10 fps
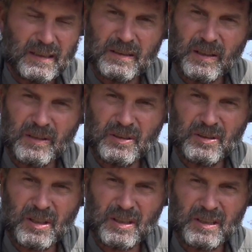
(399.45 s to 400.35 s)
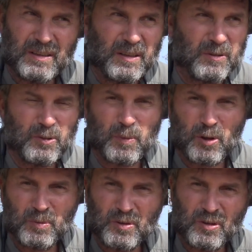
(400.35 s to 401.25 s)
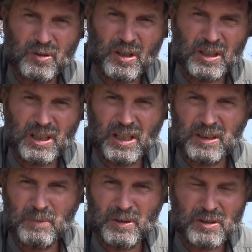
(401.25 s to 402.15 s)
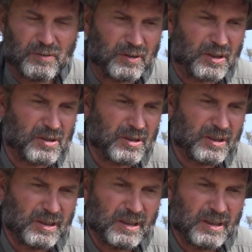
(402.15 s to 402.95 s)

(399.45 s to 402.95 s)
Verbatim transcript: So they're starting to, and sportsmen are starting to collect a bunch of fish.